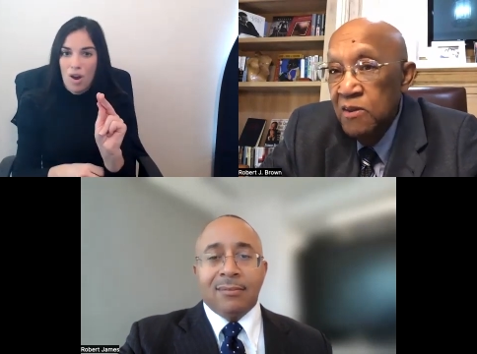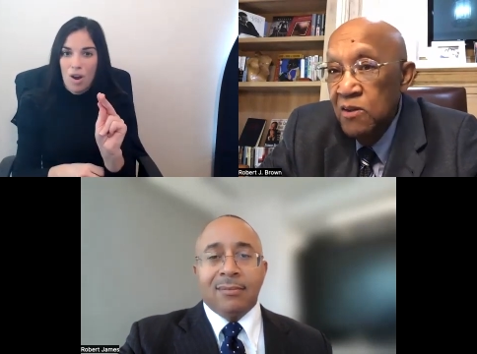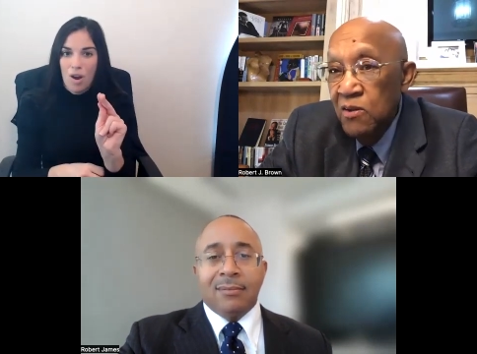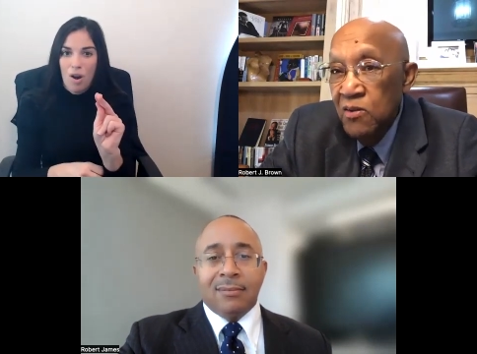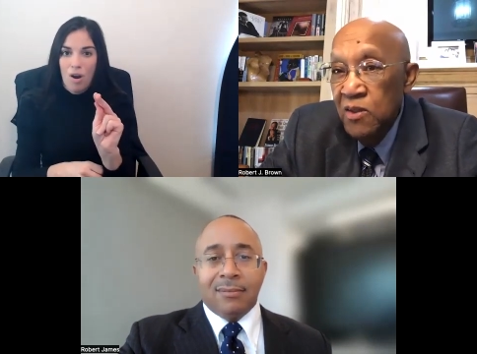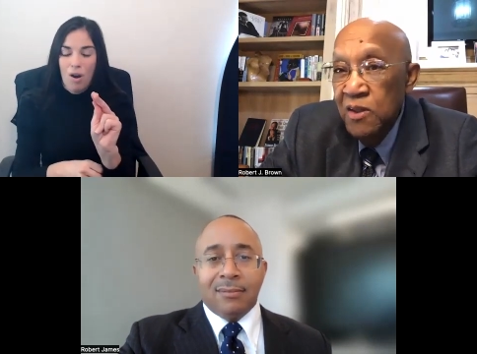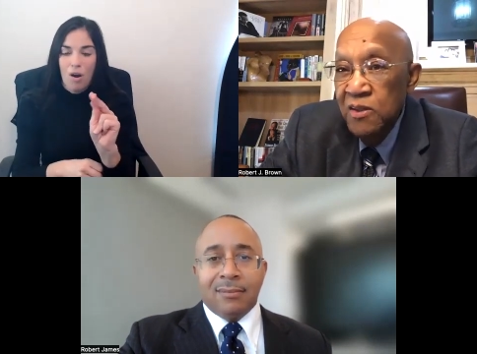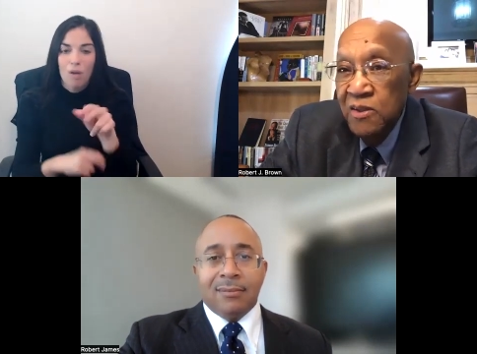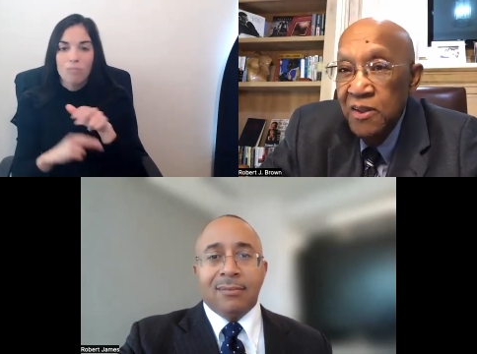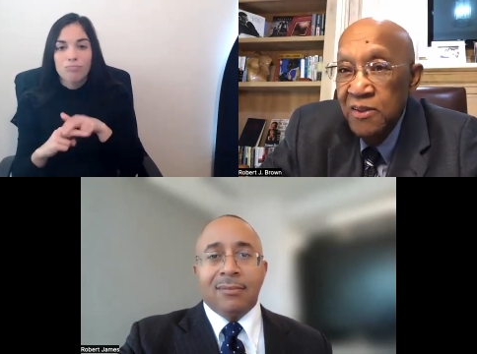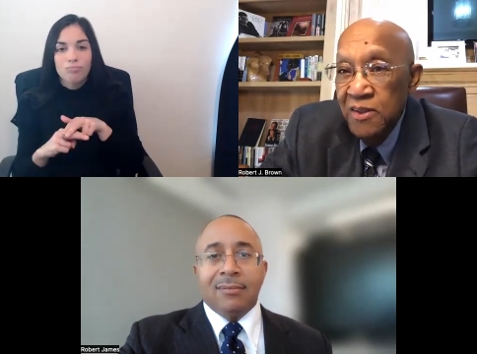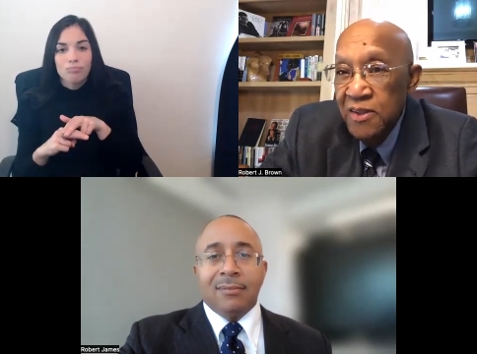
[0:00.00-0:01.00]
Speaker 1: you know, he
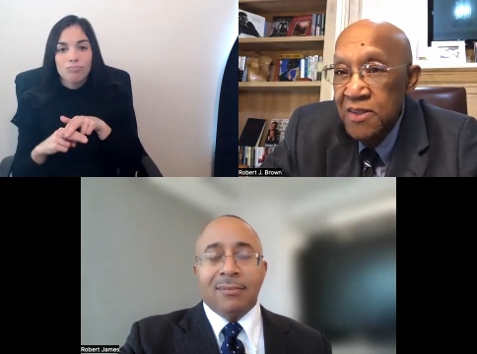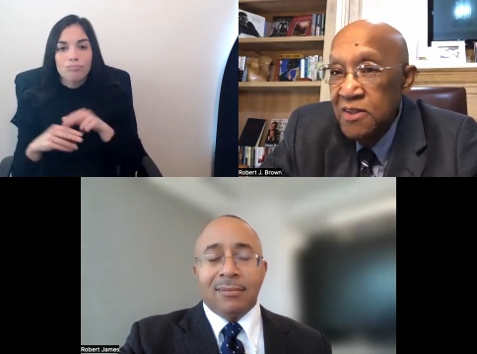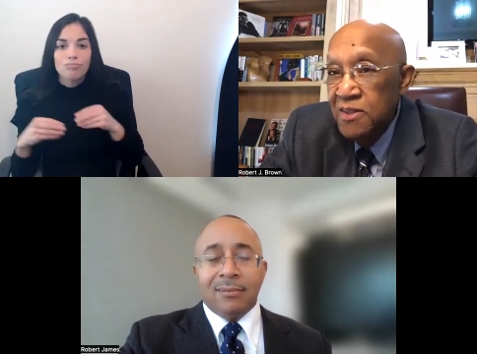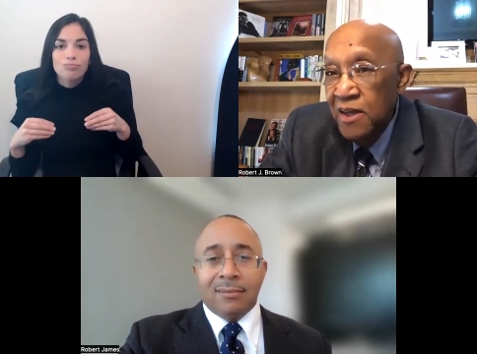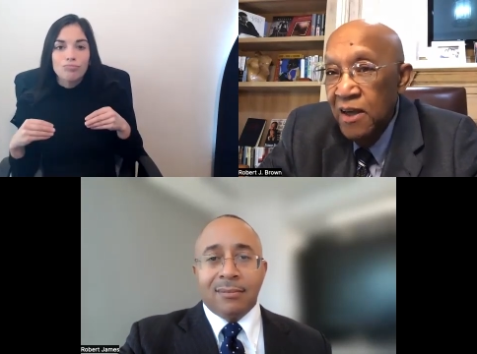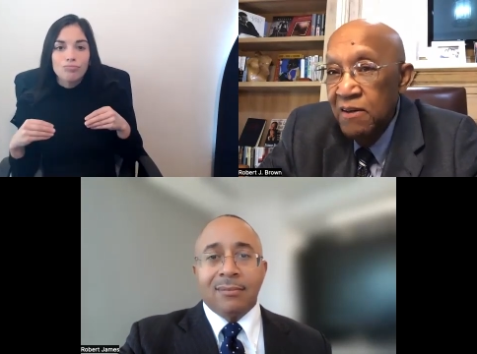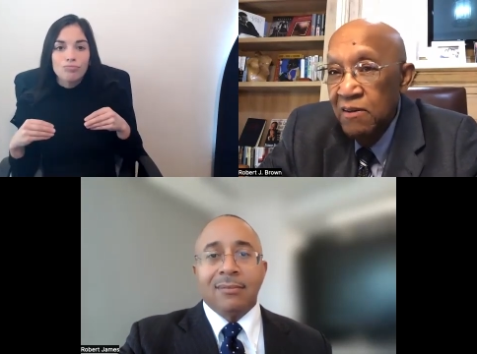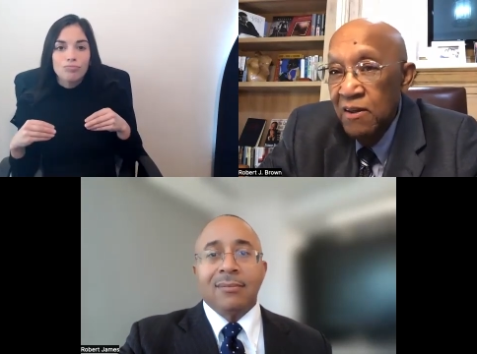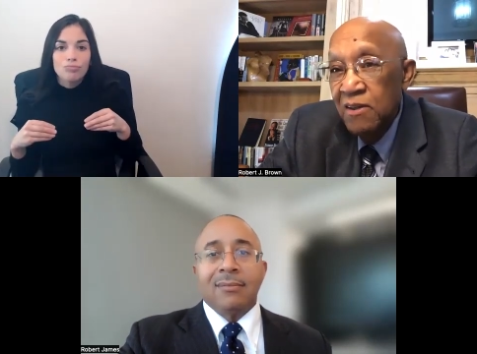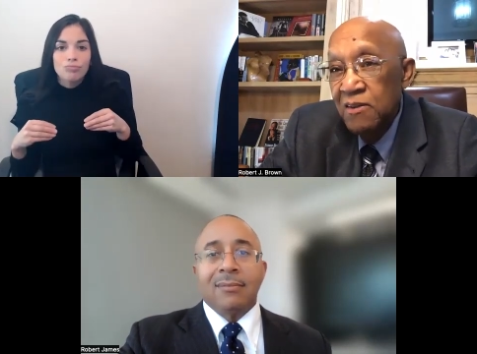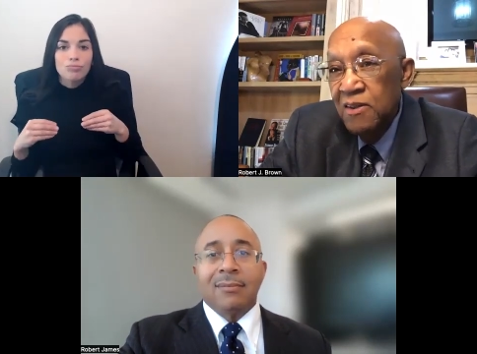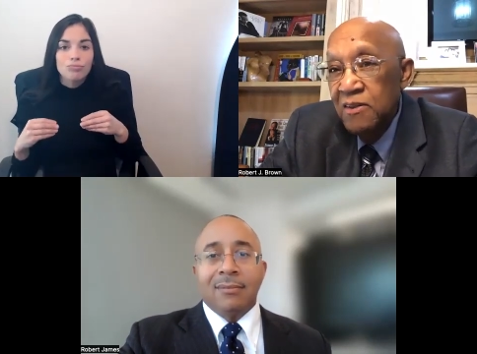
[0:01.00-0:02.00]
did this and that and the
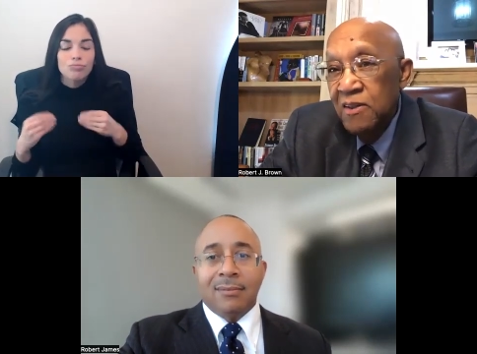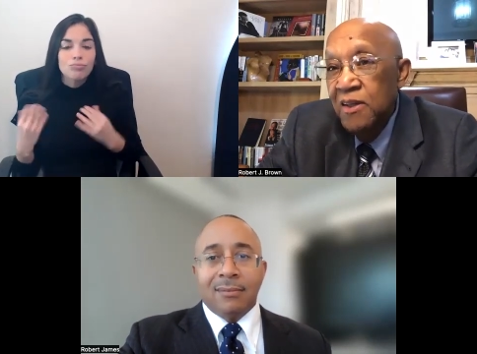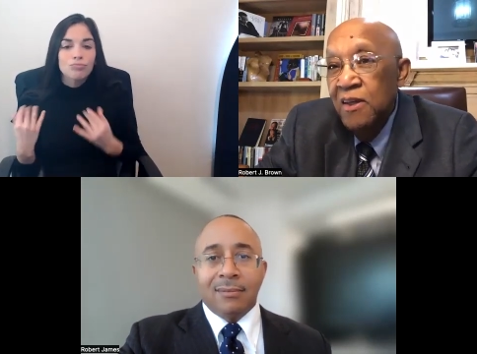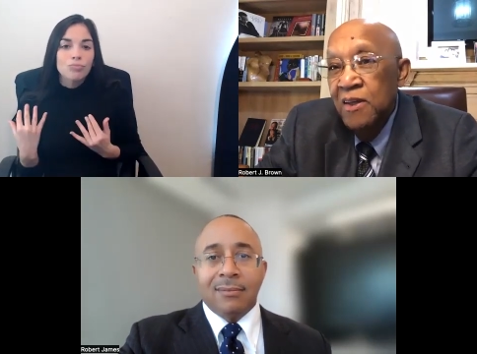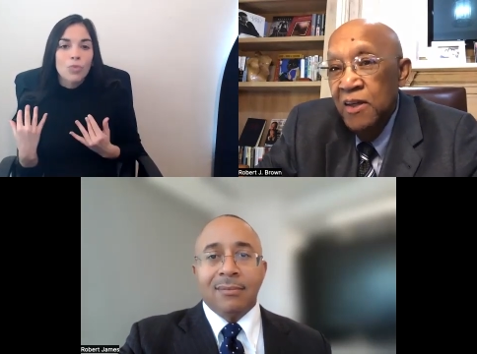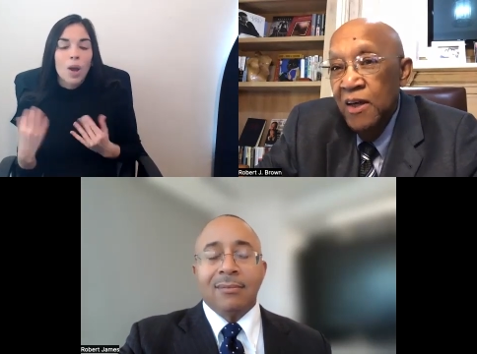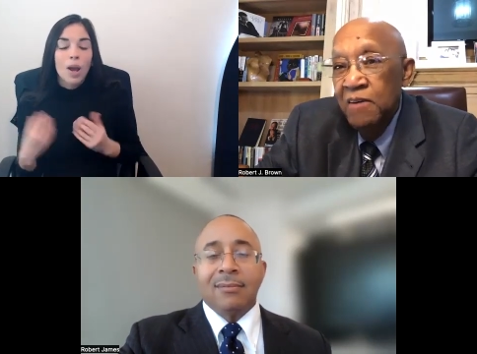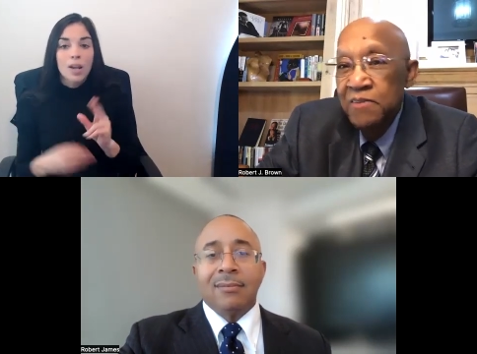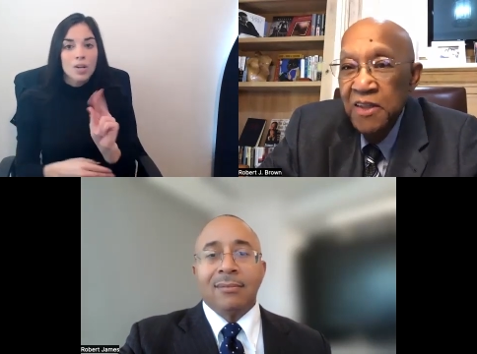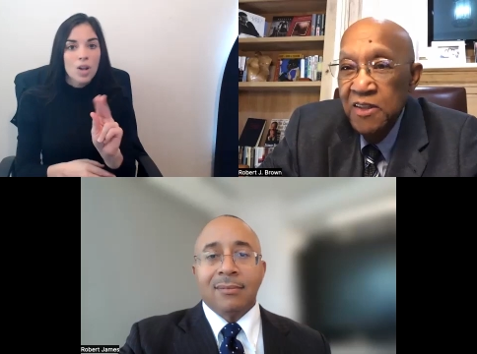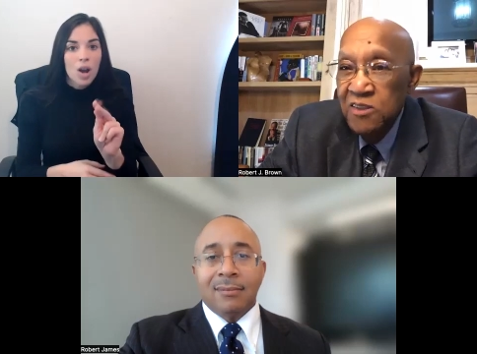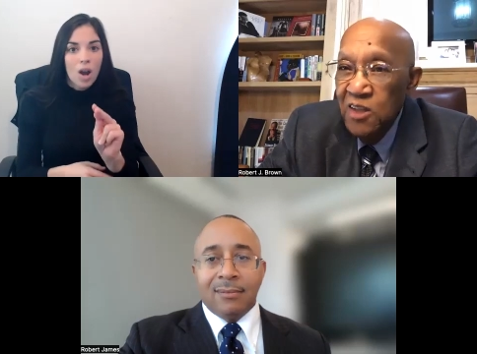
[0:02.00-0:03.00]
other
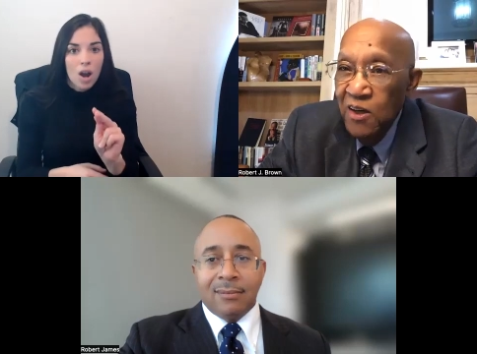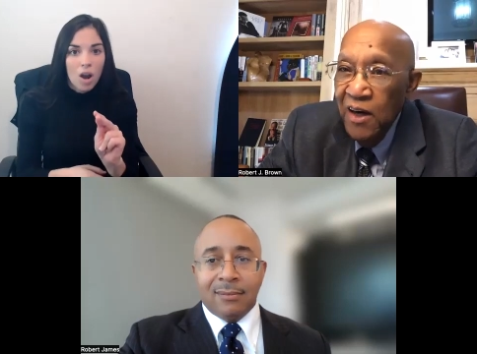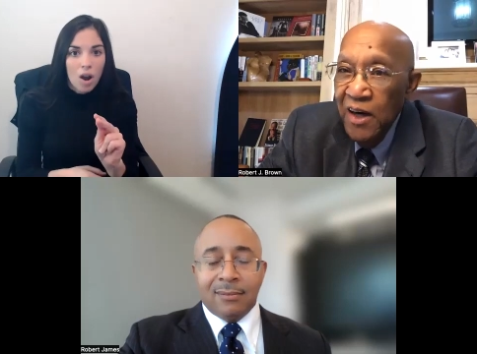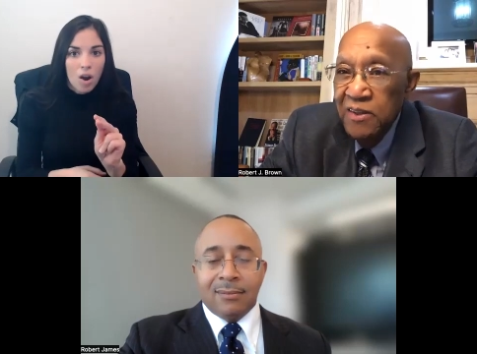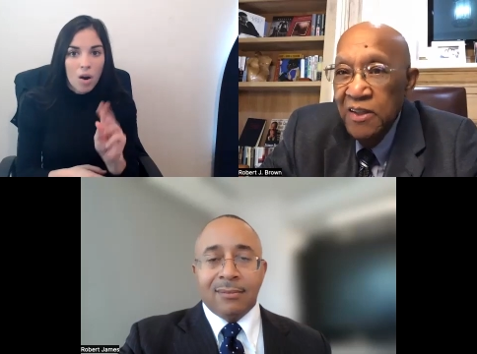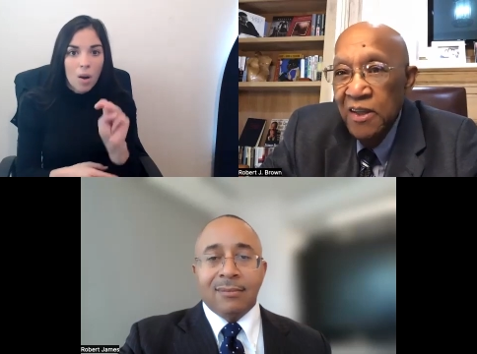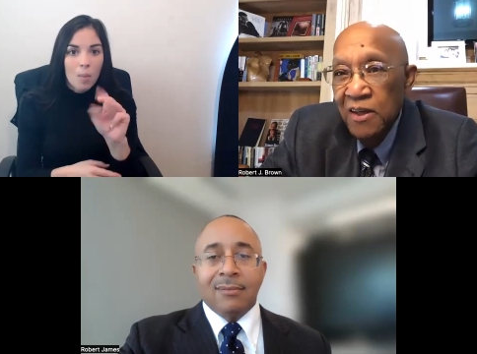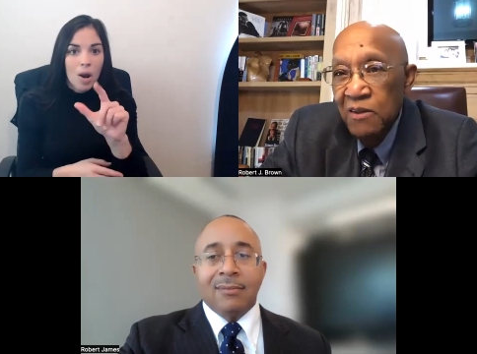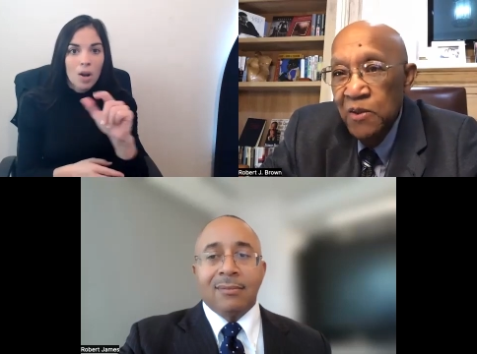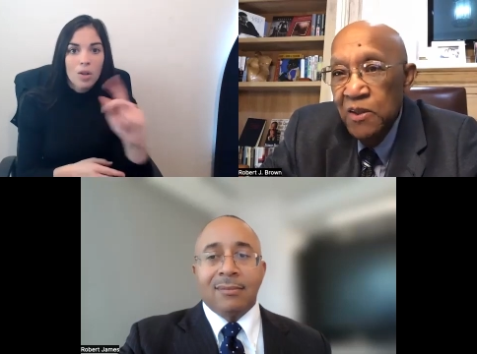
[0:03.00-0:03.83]
everything's all right now.